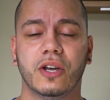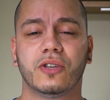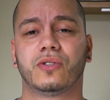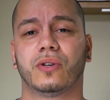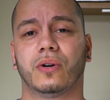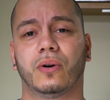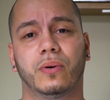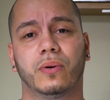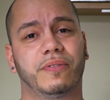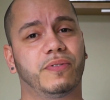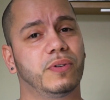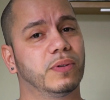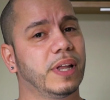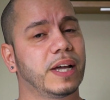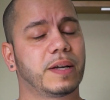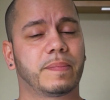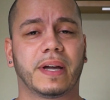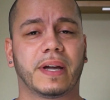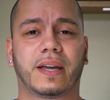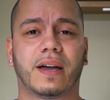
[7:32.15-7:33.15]
So if you
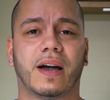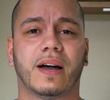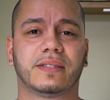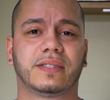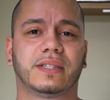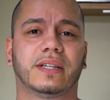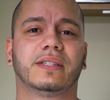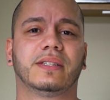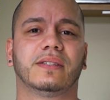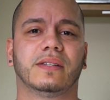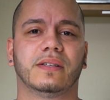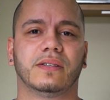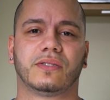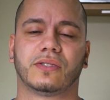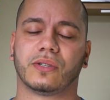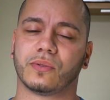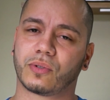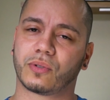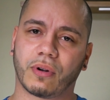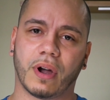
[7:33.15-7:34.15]
like my content,
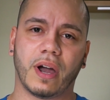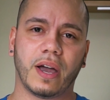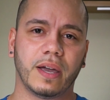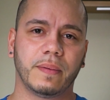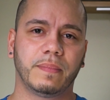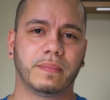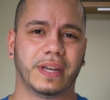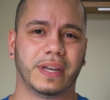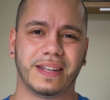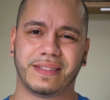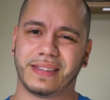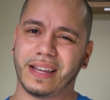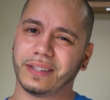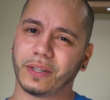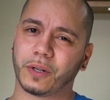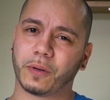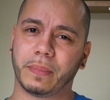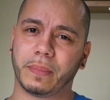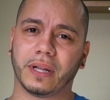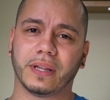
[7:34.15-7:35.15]
subscribe, hit
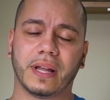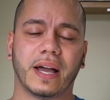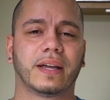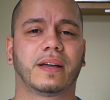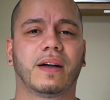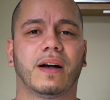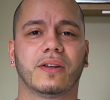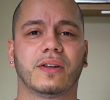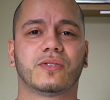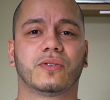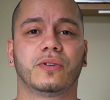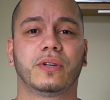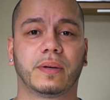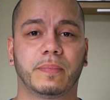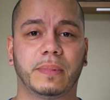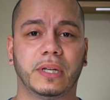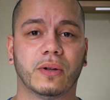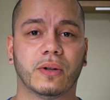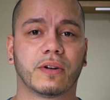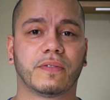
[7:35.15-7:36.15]
that little bell icon so you
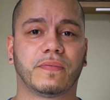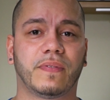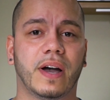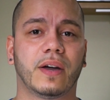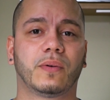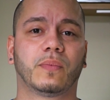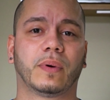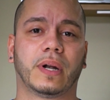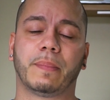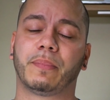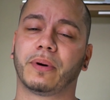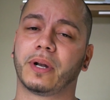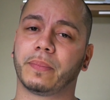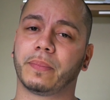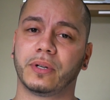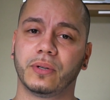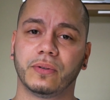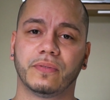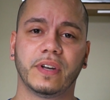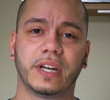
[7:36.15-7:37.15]
can be notified when I put
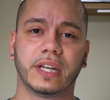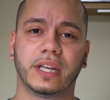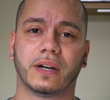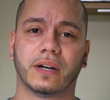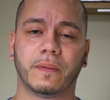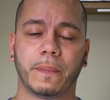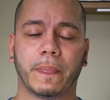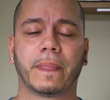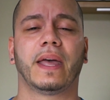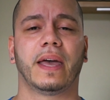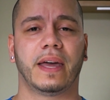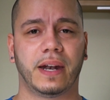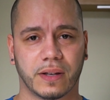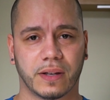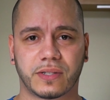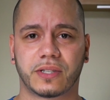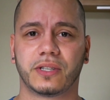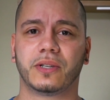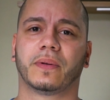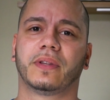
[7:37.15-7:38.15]
up a new video, and
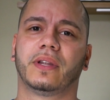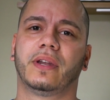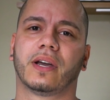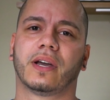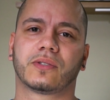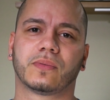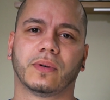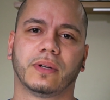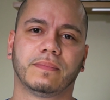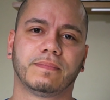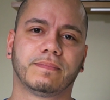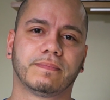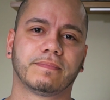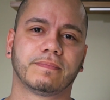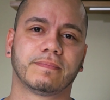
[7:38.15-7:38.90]
I'll see you on the next one.